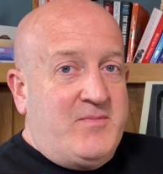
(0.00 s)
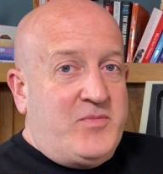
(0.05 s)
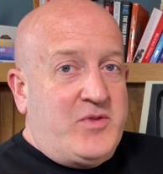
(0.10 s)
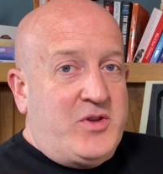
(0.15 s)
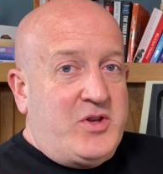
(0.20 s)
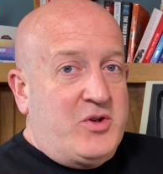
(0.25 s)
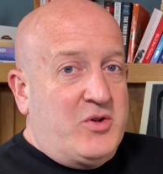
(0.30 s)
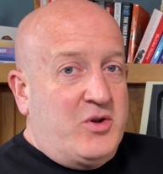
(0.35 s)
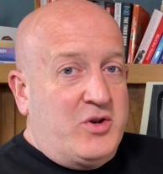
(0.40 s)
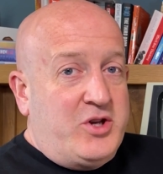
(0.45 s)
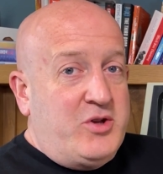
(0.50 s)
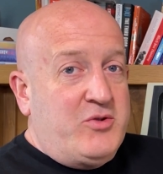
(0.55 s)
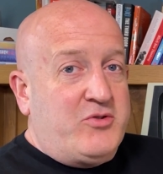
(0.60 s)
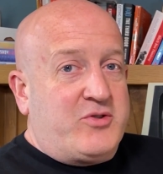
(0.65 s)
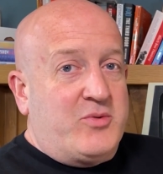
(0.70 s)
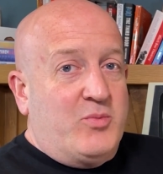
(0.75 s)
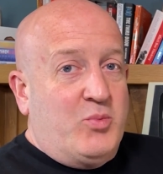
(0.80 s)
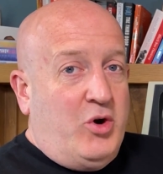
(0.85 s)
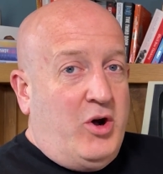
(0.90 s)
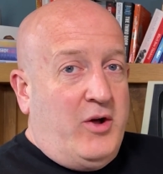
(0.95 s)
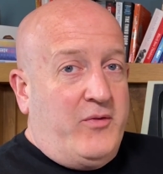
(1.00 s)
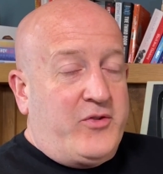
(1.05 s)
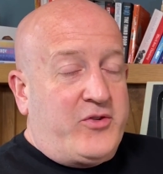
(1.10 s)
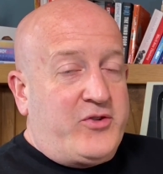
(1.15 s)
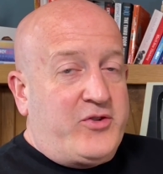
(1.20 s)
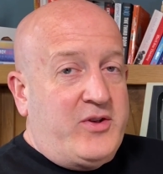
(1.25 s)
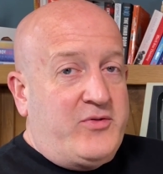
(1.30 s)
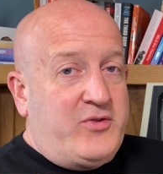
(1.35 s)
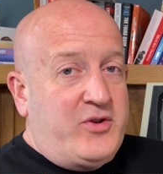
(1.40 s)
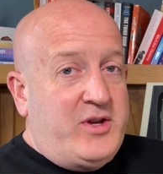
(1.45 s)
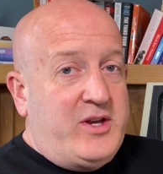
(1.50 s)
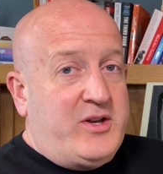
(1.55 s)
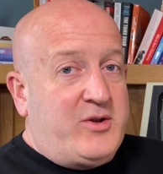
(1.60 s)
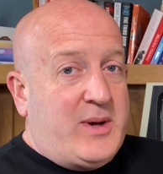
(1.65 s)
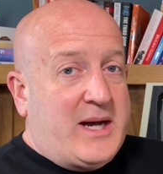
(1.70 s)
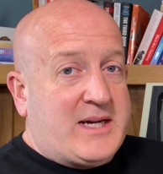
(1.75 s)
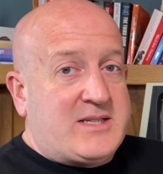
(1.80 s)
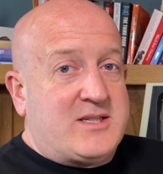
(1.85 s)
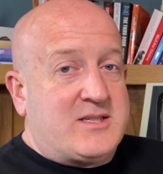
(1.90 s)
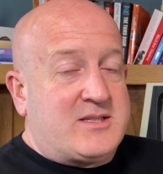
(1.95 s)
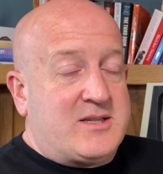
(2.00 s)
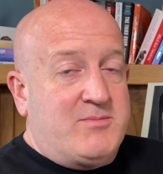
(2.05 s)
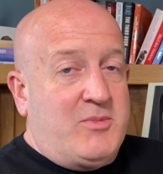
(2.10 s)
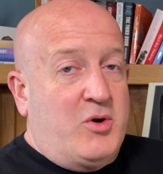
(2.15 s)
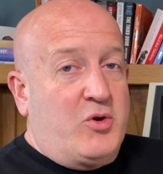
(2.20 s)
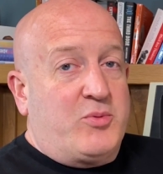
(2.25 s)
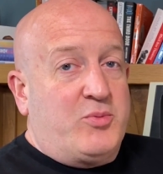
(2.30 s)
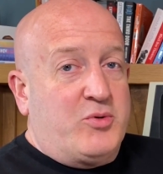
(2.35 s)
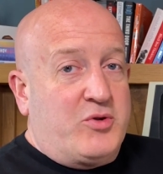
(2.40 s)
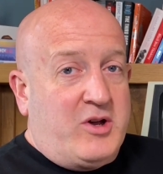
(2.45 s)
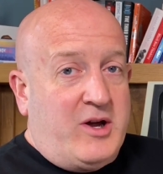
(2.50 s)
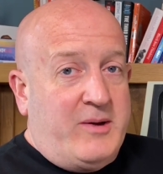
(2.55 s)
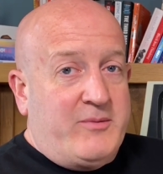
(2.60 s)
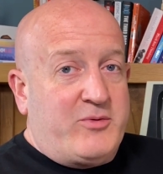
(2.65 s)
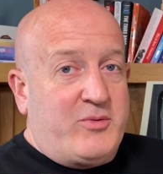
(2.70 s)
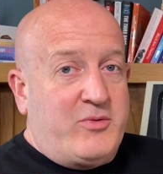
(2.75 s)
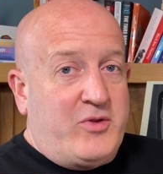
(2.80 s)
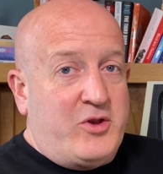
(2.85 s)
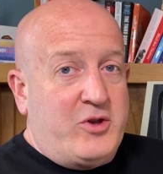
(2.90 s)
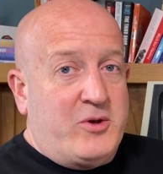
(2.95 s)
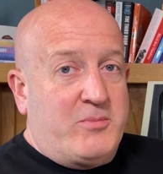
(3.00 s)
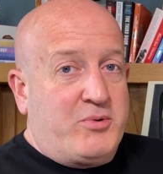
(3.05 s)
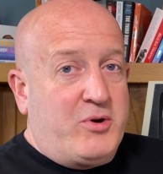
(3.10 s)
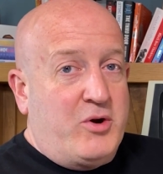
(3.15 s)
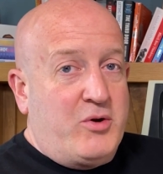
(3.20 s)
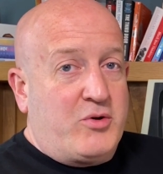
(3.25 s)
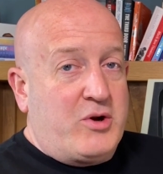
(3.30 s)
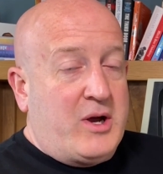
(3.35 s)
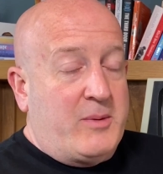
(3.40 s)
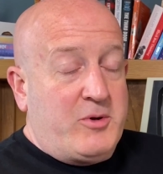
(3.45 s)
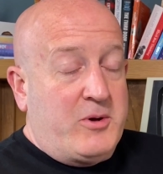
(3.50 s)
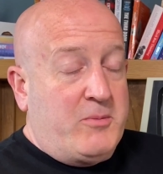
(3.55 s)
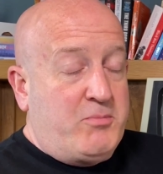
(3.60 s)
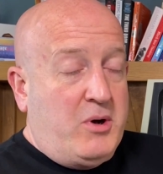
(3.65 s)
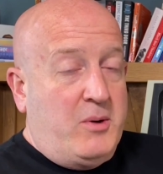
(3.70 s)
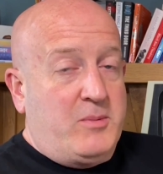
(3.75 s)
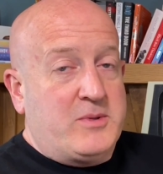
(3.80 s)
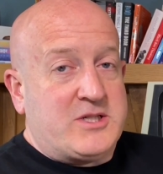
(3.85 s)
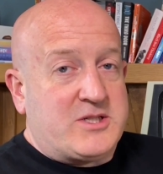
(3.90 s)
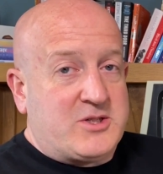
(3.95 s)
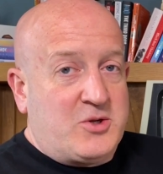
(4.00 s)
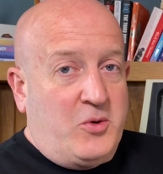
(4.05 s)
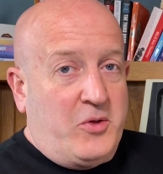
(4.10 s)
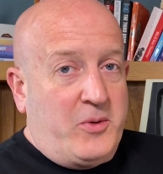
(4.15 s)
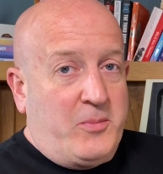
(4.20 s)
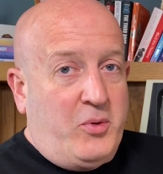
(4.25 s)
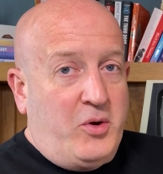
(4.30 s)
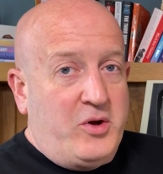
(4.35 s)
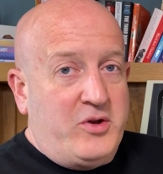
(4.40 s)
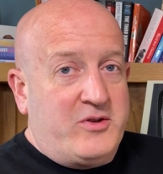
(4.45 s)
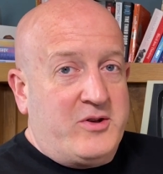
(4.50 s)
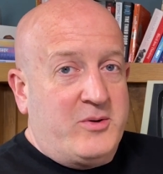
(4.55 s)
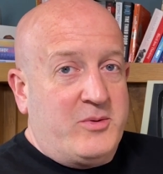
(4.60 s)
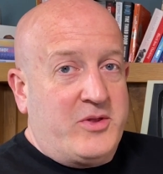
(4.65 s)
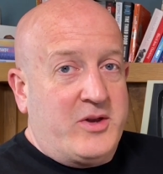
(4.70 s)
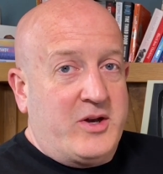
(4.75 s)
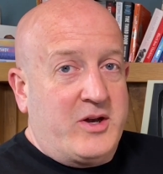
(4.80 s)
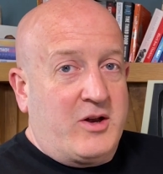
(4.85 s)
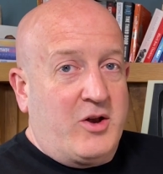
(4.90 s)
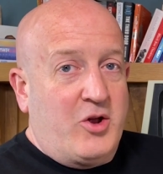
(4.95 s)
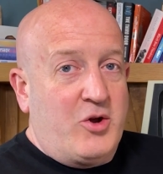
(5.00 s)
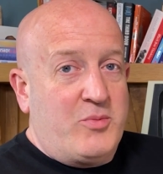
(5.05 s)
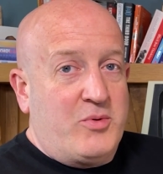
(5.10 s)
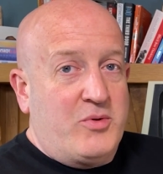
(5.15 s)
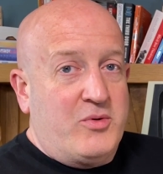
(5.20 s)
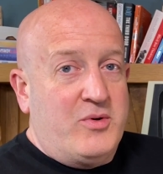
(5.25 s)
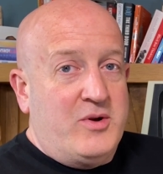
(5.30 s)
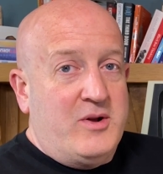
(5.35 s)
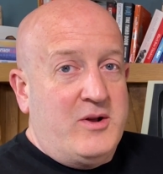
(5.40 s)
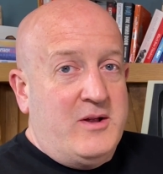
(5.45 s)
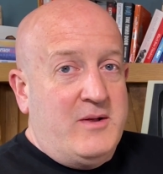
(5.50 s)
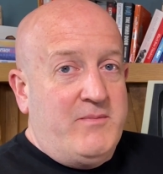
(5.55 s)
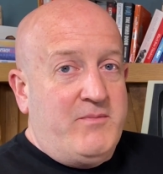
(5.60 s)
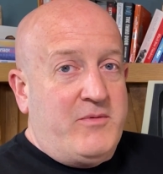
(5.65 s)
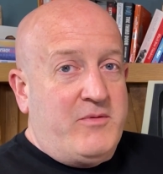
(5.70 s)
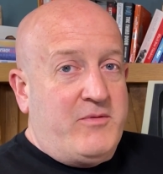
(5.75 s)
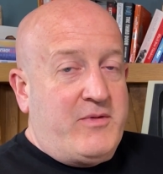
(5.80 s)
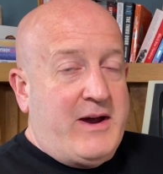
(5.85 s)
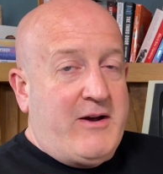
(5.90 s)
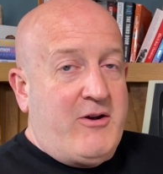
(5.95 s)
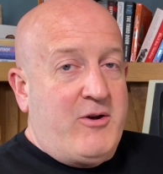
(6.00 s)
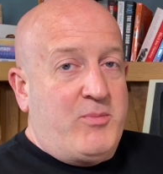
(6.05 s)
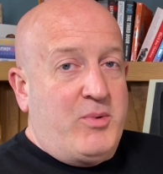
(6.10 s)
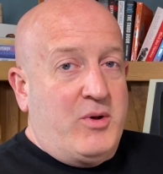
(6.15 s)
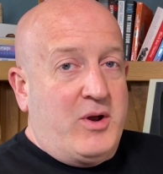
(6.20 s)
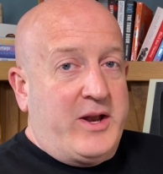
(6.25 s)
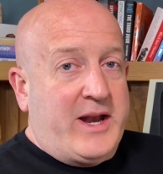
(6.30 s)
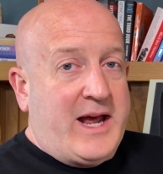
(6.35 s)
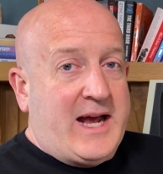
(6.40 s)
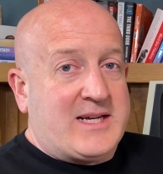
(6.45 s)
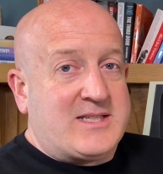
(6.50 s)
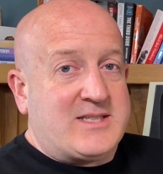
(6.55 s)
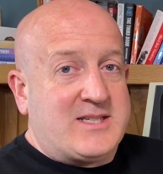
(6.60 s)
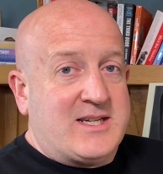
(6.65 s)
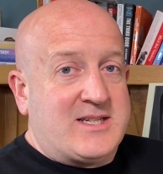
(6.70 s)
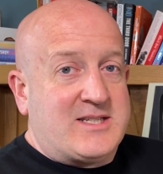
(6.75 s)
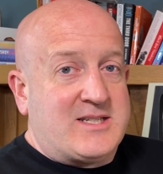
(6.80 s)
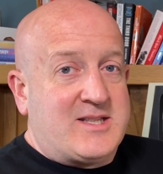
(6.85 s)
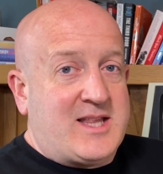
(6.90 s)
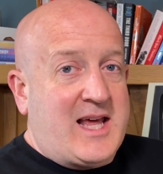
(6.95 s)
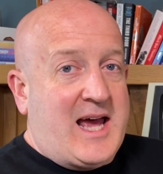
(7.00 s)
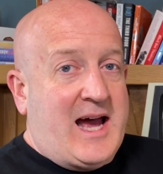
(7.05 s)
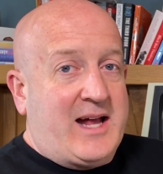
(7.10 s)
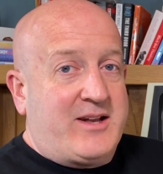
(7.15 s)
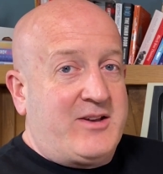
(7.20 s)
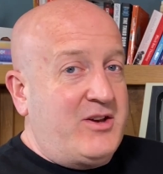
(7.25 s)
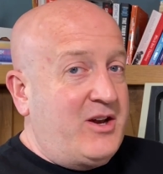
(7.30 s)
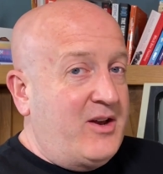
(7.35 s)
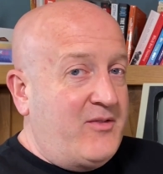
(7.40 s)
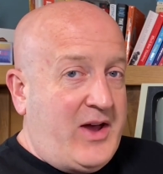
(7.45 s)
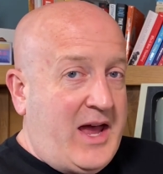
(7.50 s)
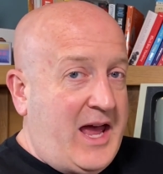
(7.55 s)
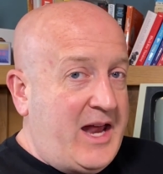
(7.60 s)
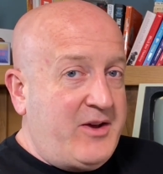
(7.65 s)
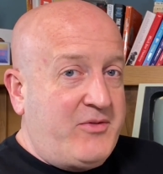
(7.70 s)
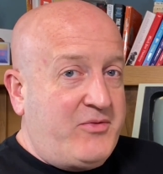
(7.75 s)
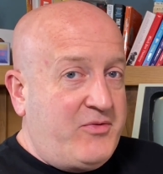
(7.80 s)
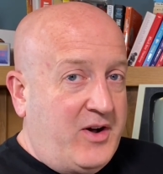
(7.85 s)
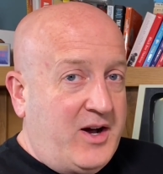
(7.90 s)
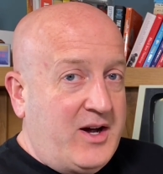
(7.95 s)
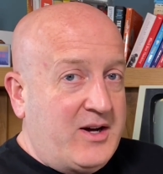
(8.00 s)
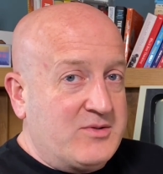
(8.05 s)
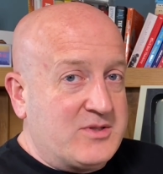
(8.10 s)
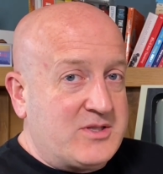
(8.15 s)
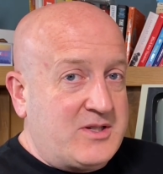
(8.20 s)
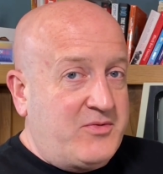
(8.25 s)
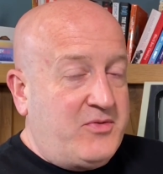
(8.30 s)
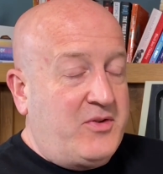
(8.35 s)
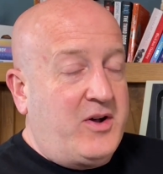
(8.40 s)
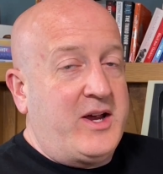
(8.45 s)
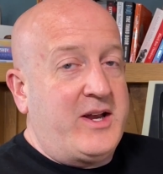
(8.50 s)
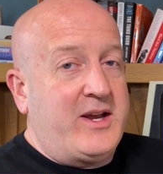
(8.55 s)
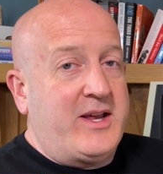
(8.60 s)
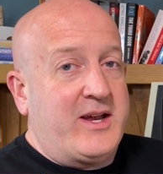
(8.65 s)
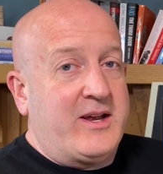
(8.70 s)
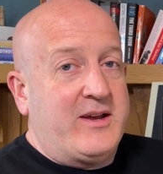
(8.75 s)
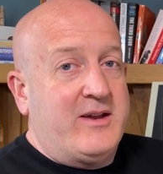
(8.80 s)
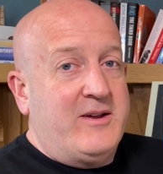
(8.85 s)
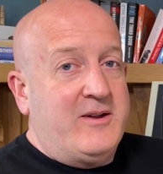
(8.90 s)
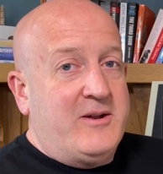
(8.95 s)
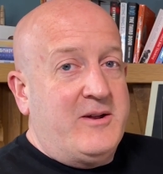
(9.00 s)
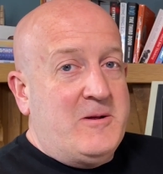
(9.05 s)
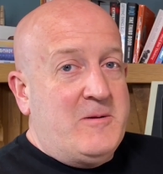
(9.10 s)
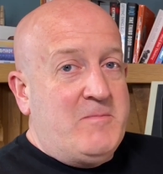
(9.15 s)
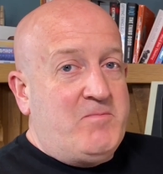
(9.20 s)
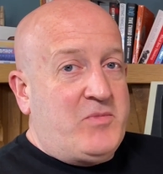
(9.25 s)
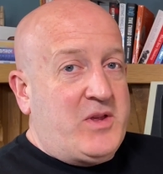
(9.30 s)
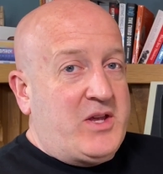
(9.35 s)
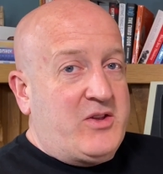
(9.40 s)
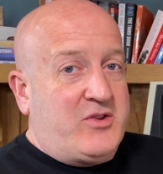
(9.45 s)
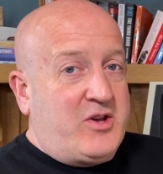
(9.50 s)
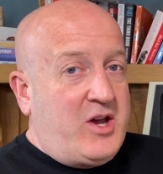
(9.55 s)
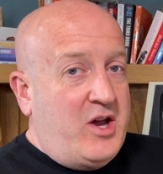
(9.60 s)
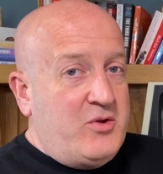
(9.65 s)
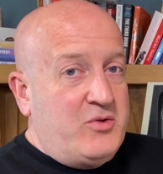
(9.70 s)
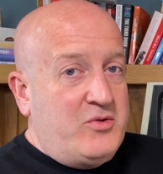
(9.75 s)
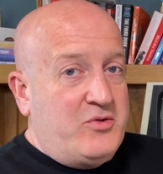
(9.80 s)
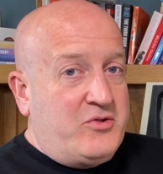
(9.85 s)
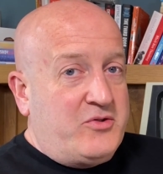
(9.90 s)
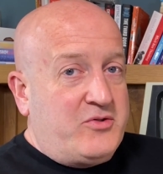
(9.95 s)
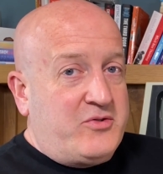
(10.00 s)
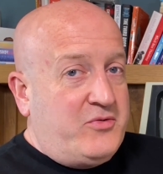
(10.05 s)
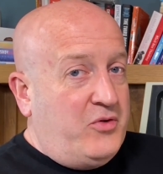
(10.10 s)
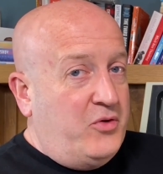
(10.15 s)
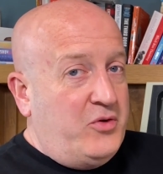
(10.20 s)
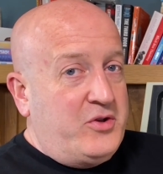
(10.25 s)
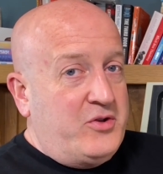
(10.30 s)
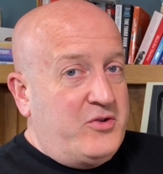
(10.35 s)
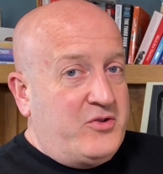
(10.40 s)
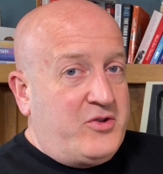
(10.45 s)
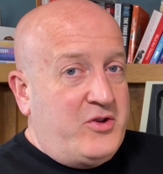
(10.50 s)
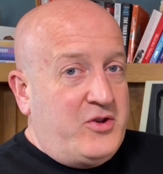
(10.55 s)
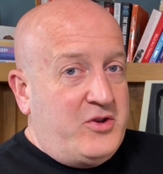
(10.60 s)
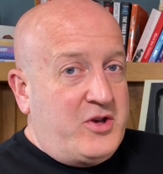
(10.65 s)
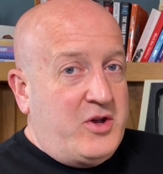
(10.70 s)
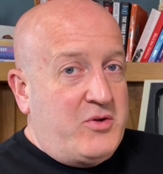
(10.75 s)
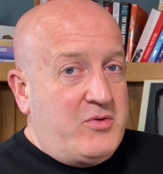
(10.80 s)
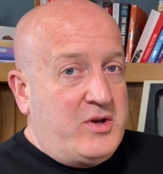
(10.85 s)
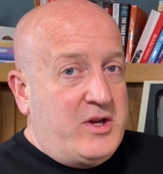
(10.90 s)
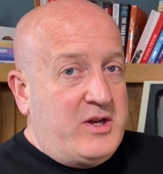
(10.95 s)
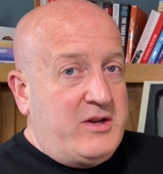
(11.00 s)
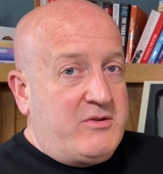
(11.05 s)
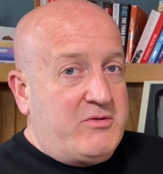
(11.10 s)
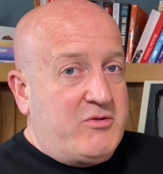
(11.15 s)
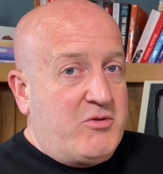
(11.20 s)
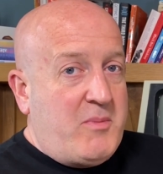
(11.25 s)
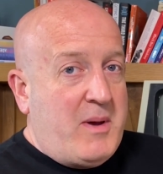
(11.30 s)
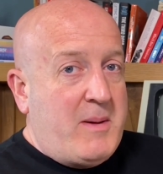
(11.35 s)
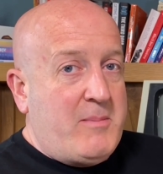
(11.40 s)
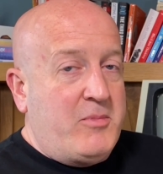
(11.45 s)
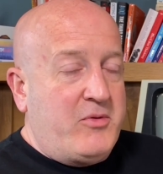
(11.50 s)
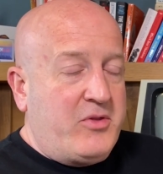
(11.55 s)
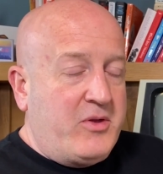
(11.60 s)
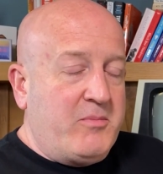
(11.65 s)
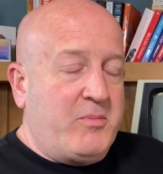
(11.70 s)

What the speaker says: You'll use them once. If you need to access them multiple times within your program, you'll probably store the pointer within a global variable and access that, and you have header files defining these codes for you, so you don't need to remember them.